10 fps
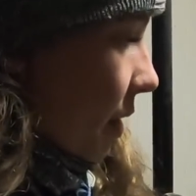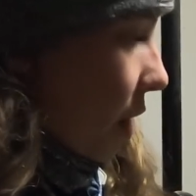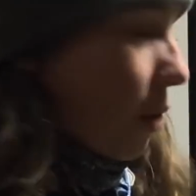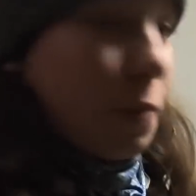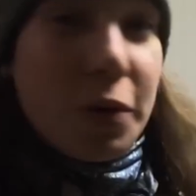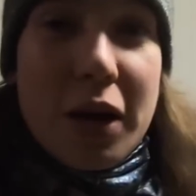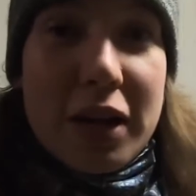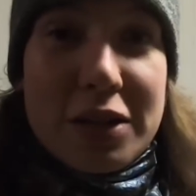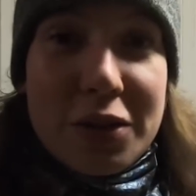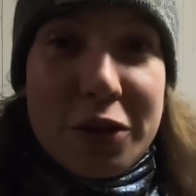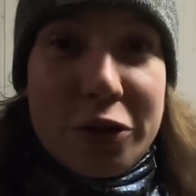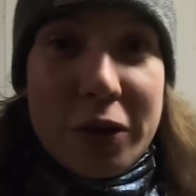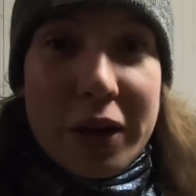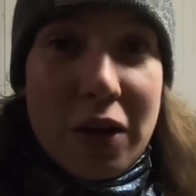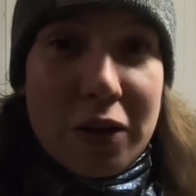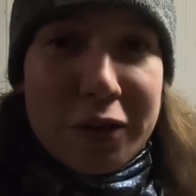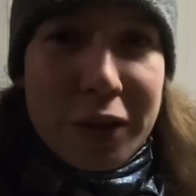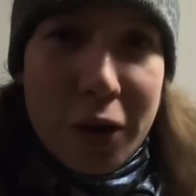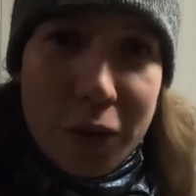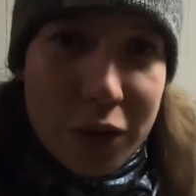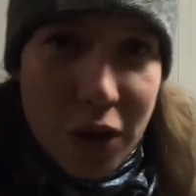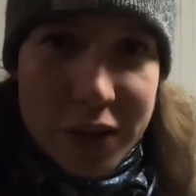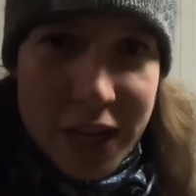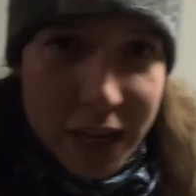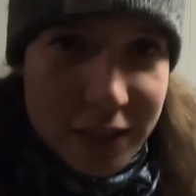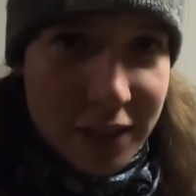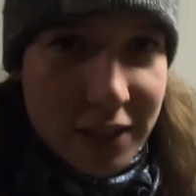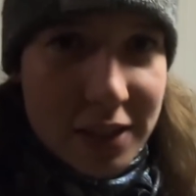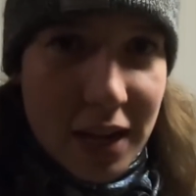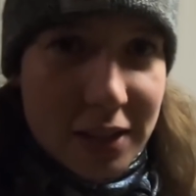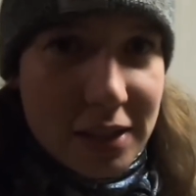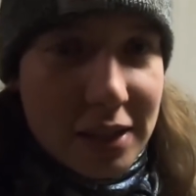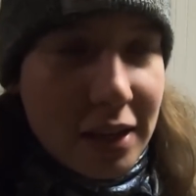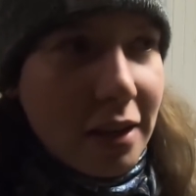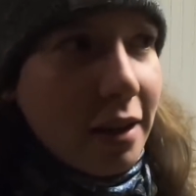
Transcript: I hope you guys are enjoying all of the goat content, because that's